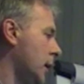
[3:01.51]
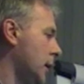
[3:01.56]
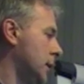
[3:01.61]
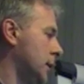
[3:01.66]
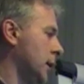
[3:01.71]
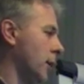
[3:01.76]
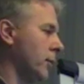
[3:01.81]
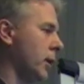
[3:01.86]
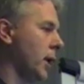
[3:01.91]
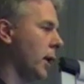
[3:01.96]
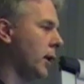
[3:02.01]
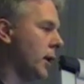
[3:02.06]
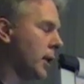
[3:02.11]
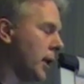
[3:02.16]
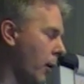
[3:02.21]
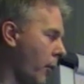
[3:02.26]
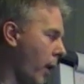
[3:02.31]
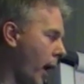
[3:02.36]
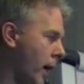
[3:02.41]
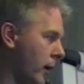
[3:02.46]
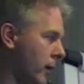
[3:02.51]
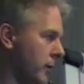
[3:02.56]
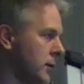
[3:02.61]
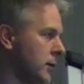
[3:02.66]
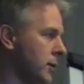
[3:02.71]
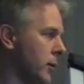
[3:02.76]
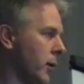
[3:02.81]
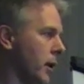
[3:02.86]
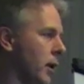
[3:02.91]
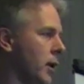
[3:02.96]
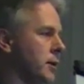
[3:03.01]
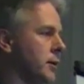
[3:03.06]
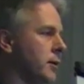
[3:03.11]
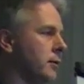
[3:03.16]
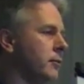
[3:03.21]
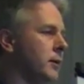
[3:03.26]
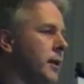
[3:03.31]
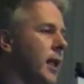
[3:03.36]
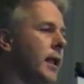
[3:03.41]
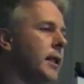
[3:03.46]
Because I'm going to go out to a lot
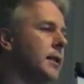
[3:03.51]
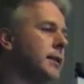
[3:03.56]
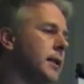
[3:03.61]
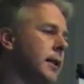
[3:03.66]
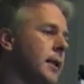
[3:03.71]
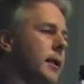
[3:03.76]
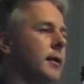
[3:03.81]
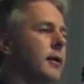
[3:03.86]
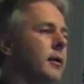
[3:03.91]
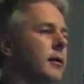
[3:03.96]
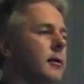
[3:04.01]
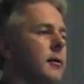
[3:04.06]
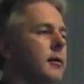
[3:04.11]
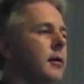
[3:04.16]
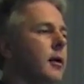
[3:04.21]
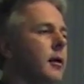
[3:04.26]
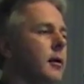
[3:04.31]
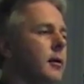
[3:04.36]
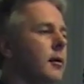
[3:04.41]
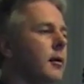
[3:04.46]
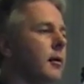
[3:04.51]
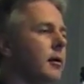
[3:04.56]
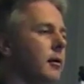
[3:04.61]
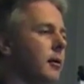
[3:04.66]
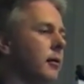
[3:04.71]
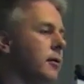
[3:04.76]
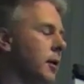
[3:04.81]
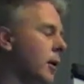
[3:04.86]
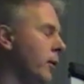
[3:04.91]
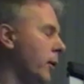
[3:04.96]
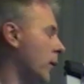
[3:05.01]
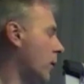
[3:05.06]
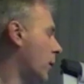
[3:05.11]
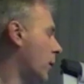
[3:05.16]
of dating and doing